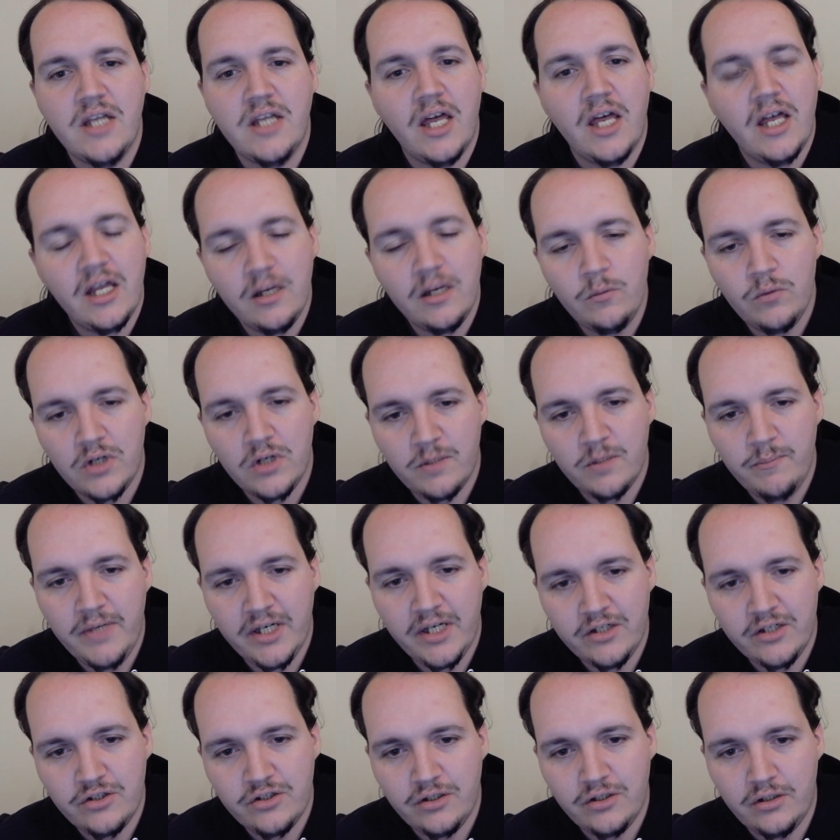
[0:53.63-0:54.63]
I want to make
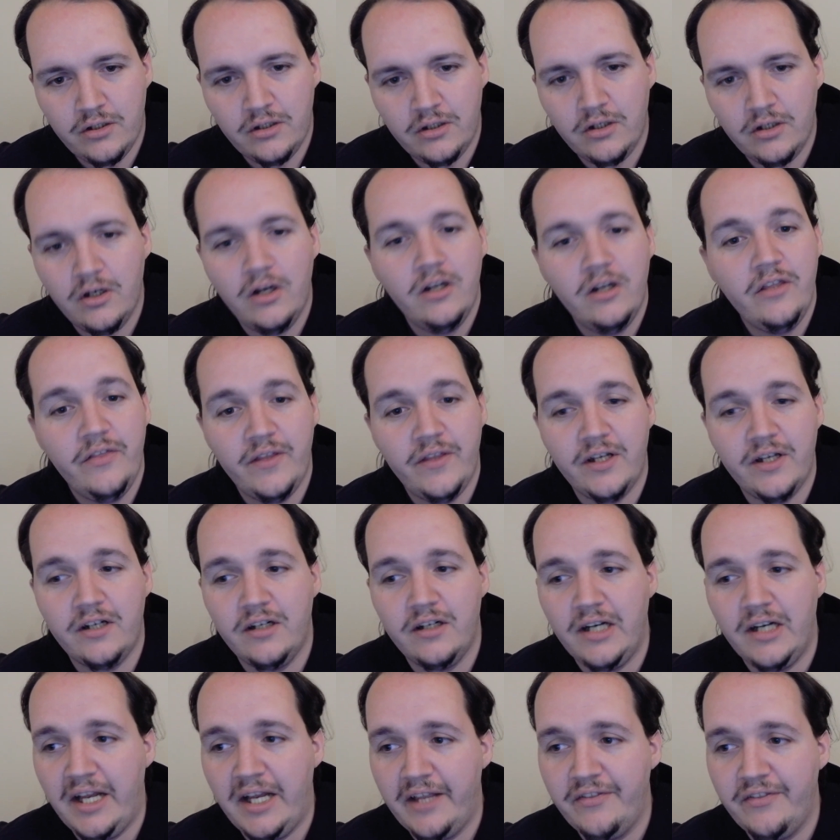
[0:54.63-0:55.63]
sure they're
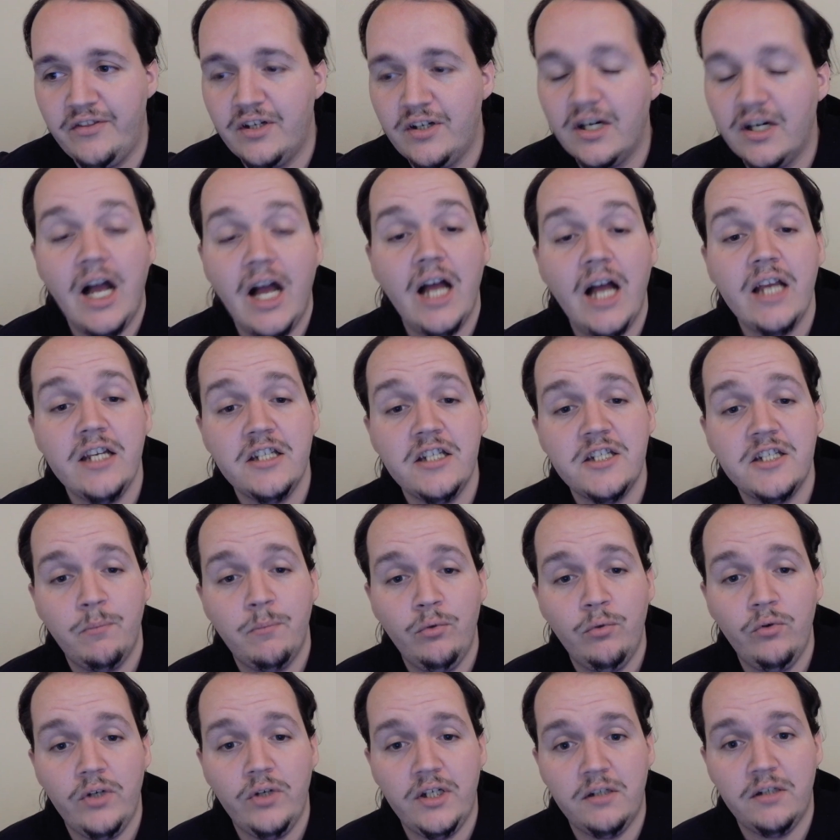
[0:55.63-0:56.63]
at their highest
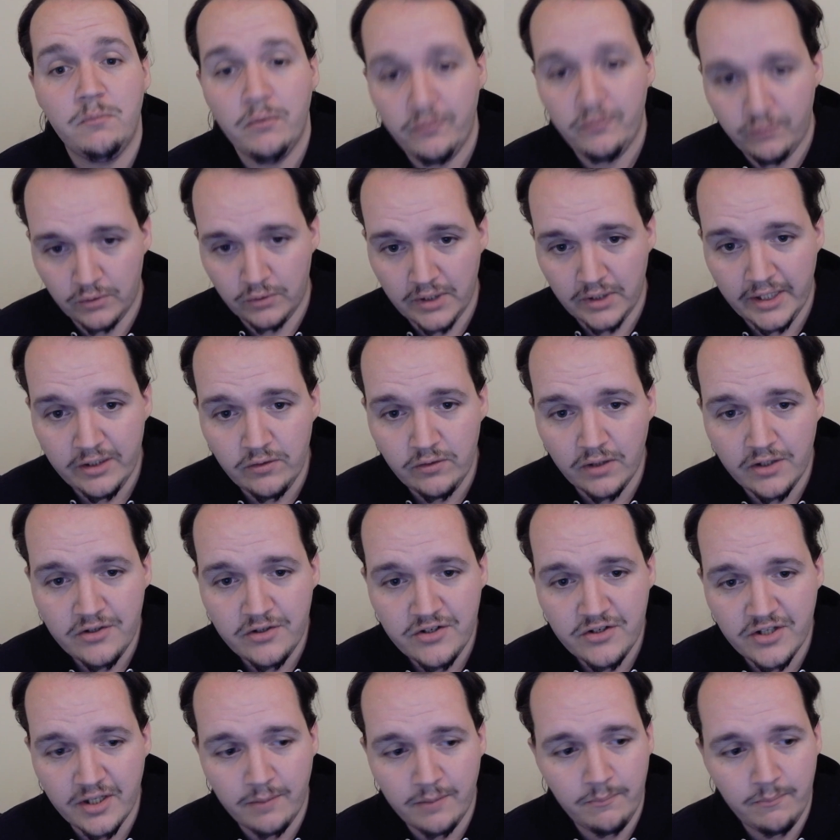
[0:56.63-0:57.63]
point before I crush
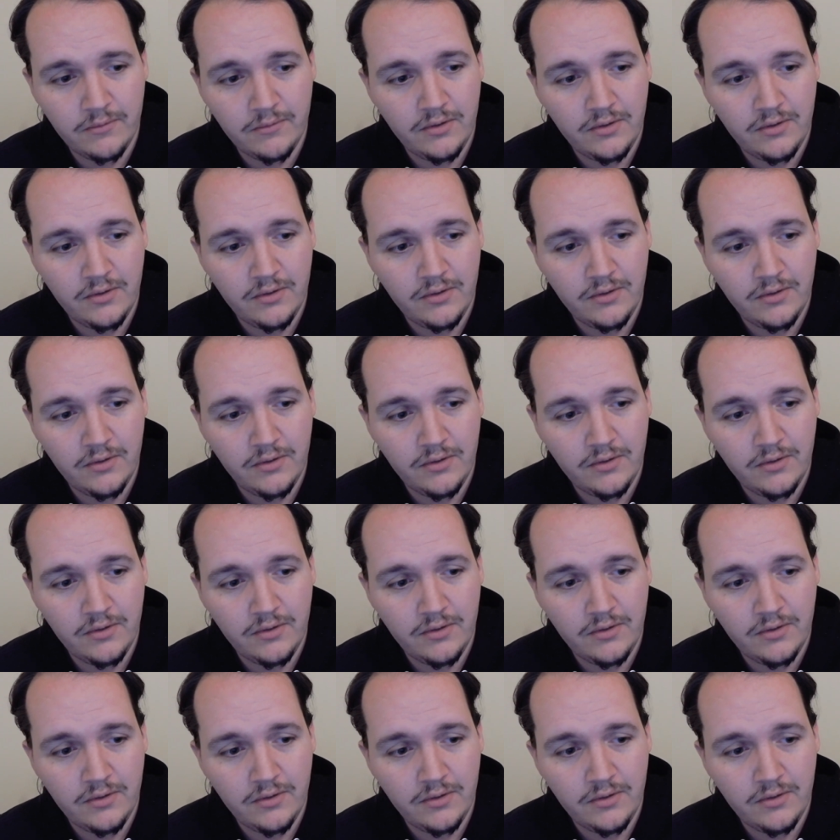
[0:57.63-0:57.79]
them.